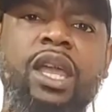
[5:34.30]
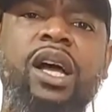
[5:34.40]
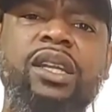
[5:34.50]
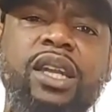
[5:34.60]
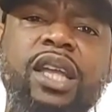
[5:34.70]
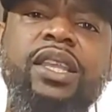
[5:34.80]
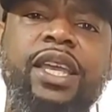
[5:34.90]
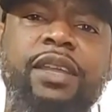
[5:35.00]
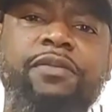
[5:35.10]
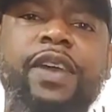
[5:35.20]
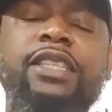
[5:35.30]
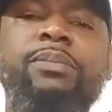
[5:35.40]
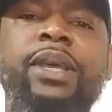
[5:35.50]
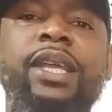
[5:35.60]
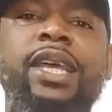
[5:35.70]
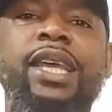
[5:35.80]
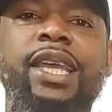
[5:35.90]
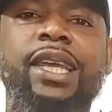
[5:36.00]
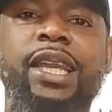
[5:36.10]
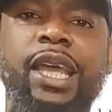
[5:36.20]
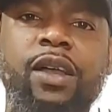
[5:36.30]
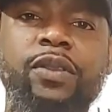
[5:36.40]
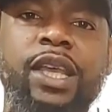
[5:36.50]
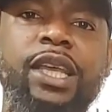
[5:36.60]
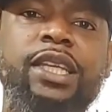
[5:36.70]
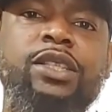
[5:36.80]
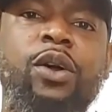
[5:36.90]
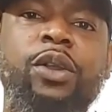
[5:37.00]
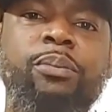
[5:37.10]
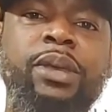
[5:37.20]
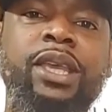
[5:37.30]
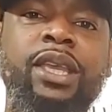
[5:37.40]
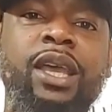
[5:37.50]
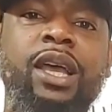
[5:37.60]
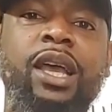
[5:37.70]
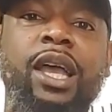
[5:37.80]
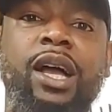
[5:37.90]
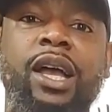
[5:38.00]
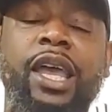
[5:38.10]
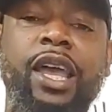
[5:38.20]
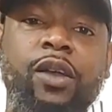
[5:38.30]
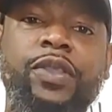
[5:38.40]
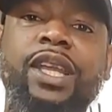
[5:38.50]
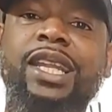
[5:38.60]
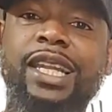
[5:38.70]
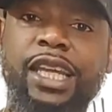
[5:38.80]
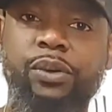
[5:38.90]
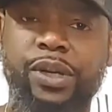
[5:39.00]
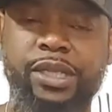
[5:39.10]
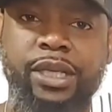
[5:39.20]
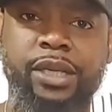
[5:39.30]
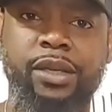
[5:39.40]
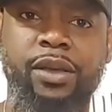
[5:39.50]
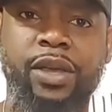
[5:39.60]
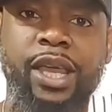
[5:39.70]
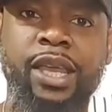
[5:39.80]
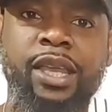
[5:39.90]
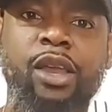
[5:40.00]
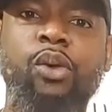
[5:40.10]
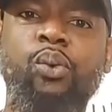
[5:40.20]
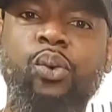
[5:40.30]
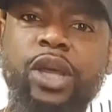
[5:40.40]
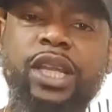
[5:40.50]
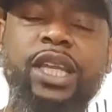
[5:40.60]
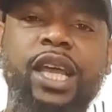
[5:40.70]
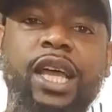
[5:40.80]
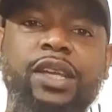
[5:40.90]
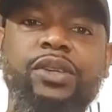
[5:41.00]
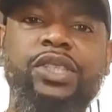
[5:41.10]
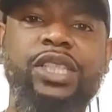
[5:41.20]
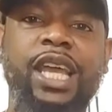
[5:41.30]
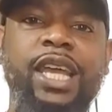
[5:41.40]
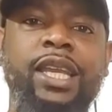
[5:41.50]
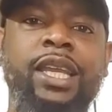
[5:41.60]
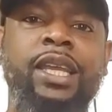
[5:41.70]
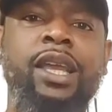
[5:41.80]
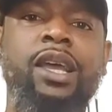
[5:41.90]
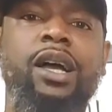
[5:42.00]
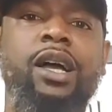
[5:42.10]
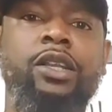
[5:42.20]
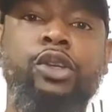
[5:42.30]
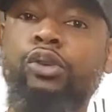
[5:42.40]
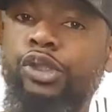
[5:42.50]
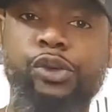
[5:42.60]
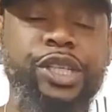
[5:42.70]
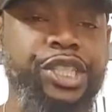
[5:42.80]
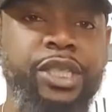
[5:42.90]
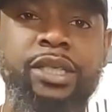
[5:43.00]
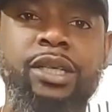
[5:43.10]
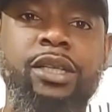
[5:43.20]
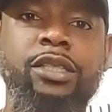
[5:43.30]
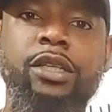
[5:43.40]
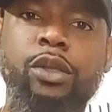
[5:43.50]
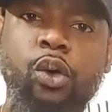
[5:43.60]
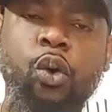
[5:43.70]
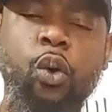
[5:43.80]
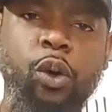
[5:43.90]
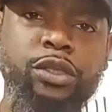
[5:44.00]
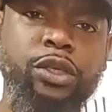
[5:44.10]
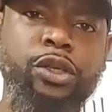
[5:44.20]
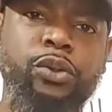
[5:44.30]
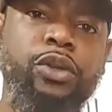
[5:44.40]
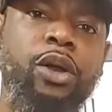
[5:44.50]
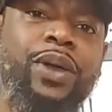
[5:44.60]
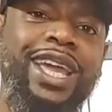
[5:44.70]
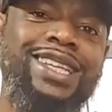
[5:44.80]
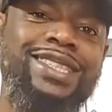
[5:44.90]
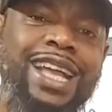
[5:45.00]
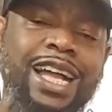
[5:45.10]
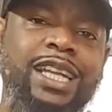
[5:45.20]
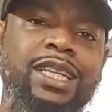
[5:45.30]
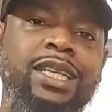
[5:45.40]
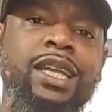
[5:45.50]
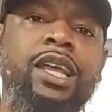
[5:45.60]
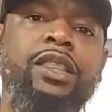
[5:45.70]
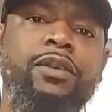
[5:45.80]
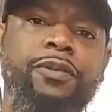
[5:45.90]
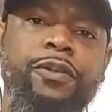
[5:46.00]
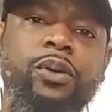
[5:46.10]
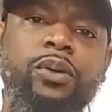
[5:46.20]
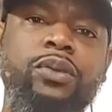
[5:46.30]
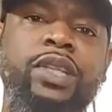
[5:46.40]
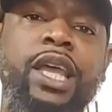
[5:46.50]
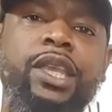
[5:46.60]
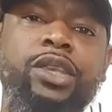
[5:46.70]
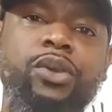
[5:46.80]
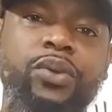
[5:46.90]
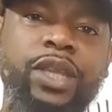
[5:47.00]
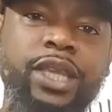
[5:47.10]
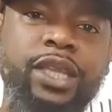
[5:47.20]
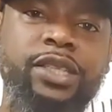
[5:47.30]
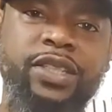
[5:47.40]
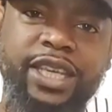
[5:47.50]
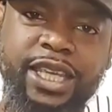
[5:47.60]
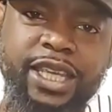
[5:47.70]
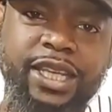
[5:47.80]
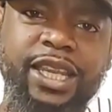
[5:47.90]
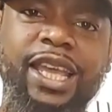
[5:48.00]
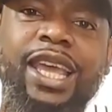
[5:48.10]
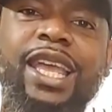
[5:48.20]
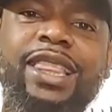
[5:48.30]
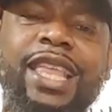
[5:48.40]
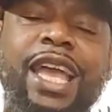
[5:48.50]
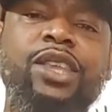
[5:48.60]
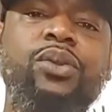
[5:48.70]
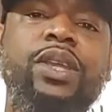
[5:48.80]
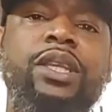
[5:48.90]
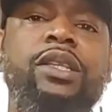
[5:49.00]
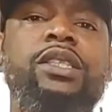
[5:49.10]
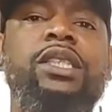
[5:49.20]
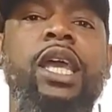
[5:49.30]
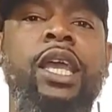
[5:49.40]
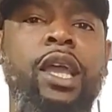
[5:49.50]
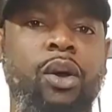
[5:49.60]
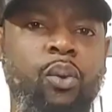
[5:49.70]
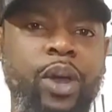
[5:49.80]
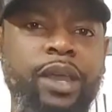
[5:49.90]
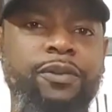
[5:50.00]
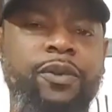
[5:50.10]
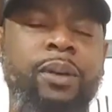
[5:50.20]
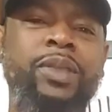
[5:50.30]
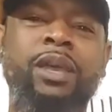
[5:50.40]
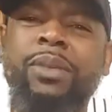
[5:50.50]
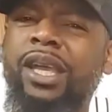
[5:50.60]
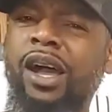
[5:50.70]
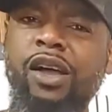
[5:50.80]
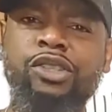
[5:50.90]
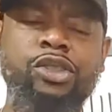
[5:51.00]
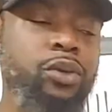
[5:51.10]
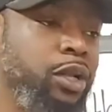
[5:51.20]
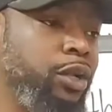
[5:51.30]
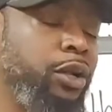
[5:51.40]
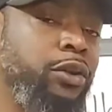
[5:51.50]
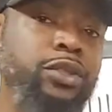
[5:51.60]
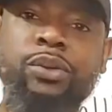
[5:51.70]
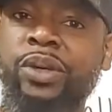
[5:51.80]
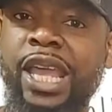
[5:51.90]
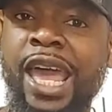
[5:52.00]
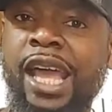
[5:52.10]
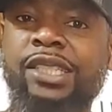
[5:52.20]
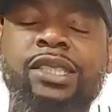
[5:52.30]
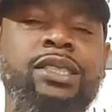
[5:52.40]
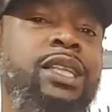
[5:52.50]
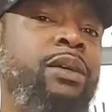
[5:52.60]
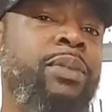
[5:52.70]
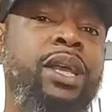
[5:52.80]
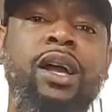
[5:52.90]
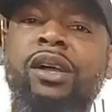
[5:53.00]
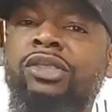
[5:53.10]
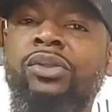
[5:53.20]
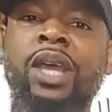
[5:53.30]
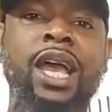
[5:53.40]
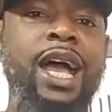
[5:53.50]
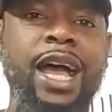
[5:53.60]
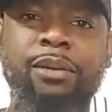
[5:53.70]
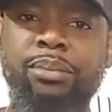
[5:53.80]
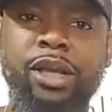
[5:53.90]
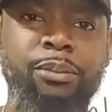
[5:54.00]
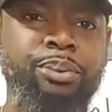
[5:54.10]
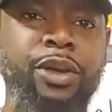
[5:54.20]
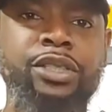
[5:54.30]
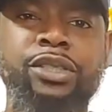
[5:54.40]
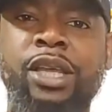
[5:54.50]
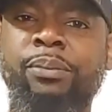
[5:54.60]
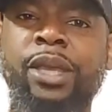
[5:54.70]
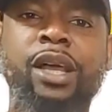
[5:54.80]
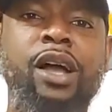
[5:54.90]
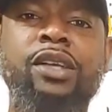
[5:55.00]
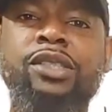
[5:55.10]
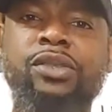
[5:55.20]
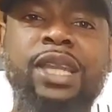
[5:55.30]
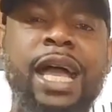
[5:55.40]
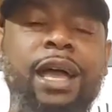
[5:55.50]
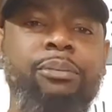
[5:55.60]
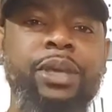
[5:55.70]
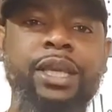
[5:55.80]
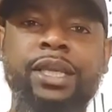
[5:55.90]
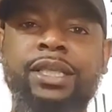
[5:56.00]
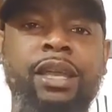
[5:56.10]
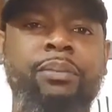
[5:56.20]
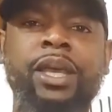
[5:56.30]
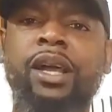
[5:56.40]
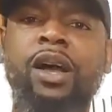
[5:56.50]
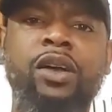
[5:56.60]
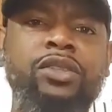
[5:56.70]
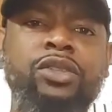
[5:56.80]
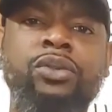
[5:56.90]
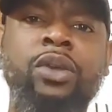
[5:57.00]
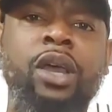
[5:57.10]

Another investment in health is going to be health literacy, okay? Really understanding nutrition to the core, so you know exactly the foods that you need to eat and that you need to stay away from, that may cause you allergic reactions, that may cause you high blood pressure, that may cause you diabetes, that may cause you